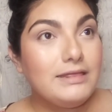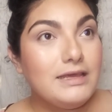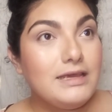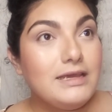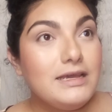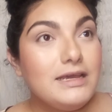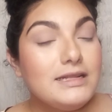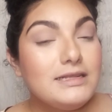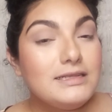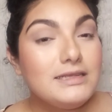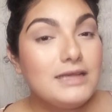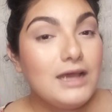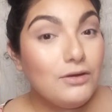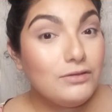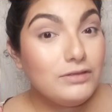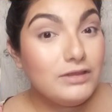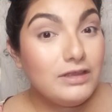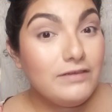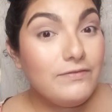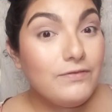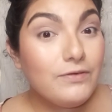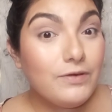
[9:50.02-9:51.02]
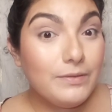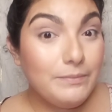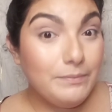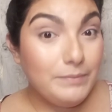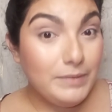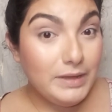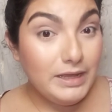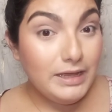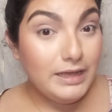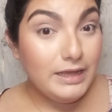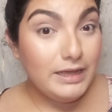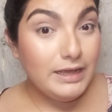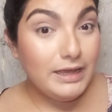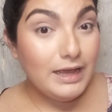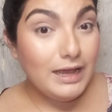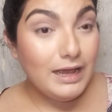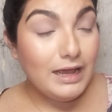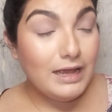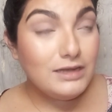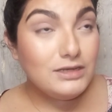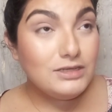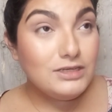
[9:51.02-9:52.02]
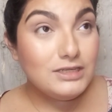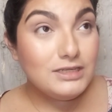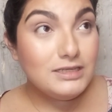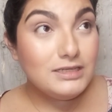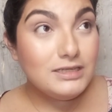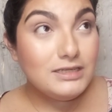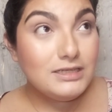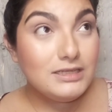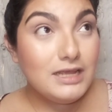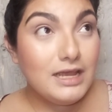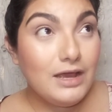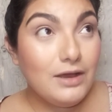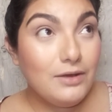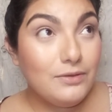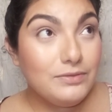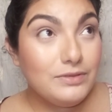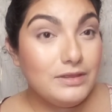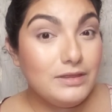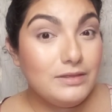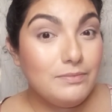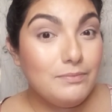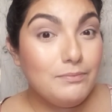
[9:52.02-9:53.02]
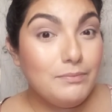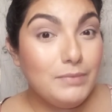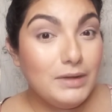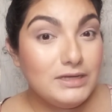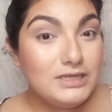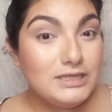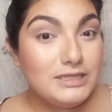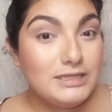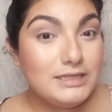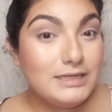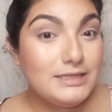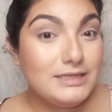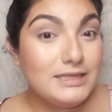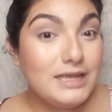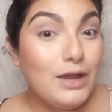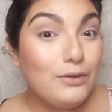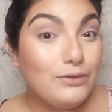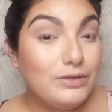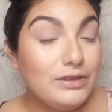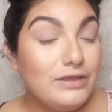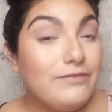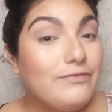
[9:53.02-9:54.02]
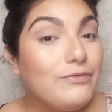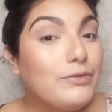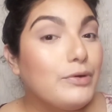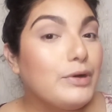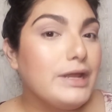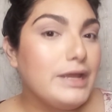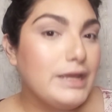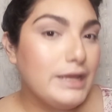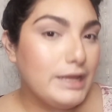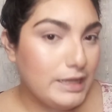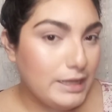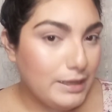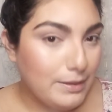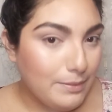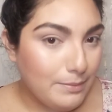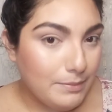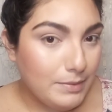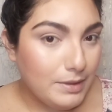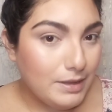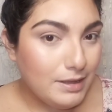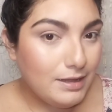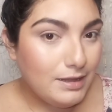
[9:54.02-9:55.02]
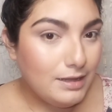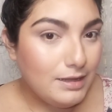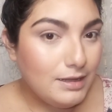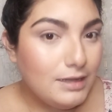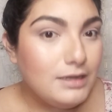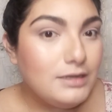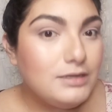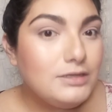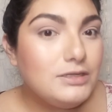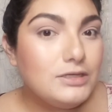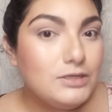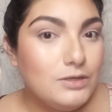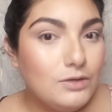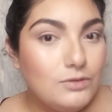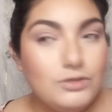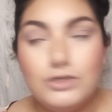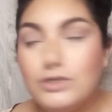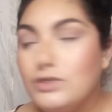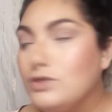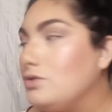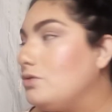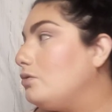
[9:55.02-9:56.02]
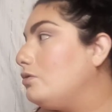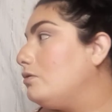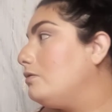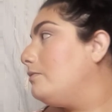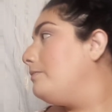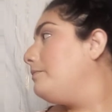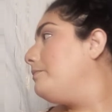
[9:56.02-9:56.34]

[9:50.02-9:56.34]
it's healthy for me just as much as it's healthy for him to go to school.